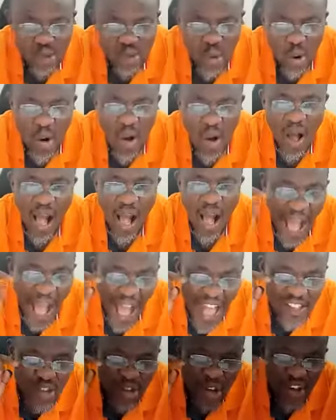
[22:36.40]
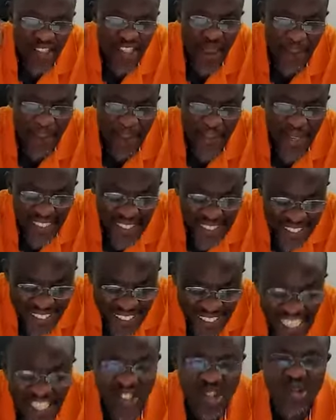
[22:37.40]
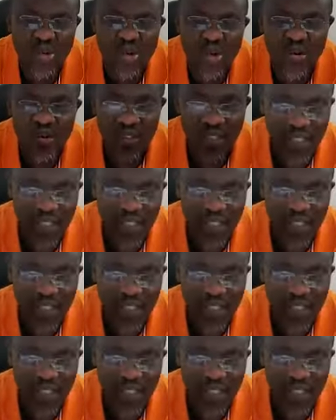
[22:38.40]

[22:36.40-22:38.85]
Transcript: walls, I saw them being destroyed